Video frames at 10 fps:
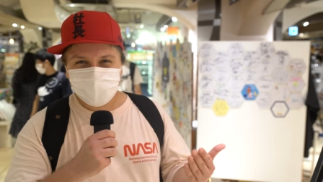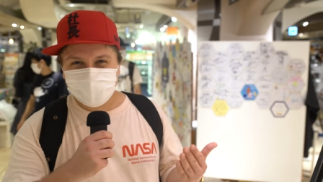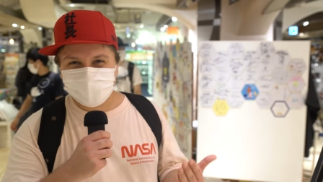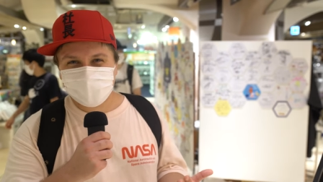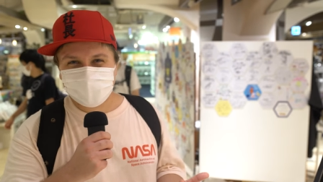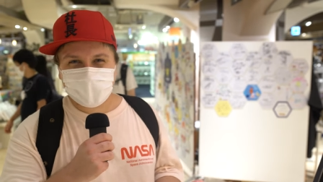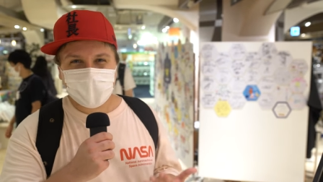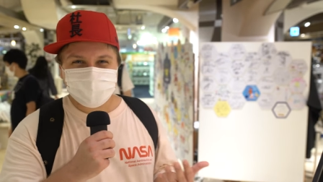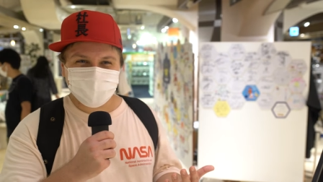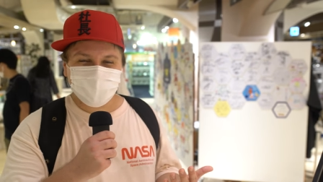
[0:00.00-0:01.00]
the different
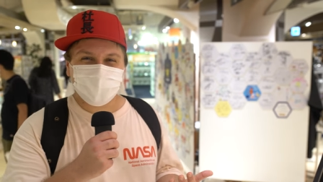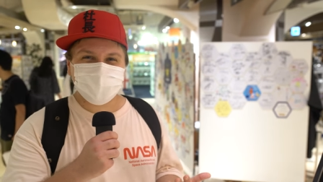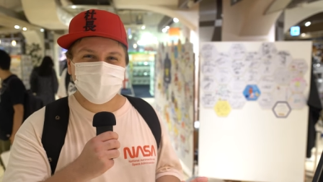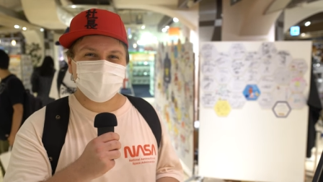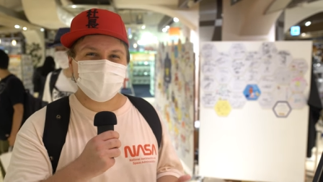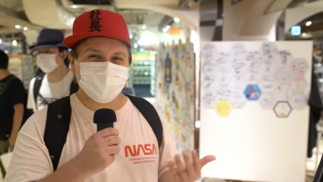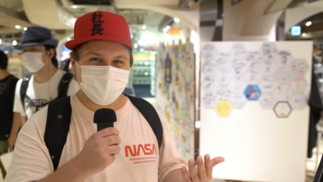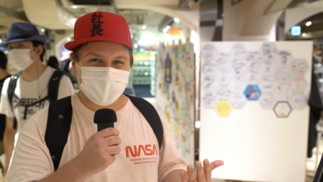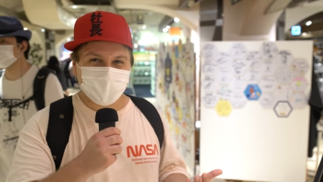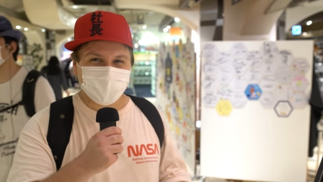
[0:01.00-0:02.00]
kinds of merch that you can
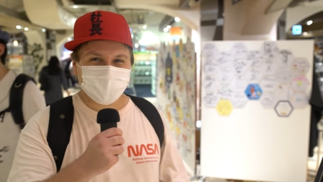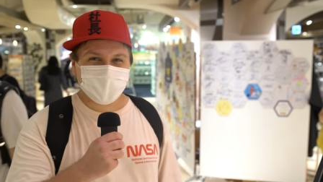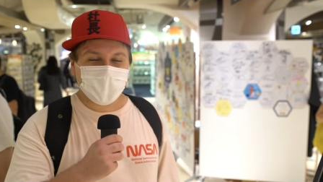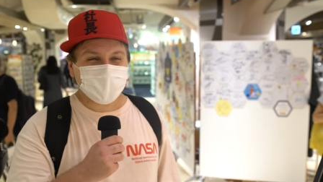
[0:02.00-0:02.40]
think of.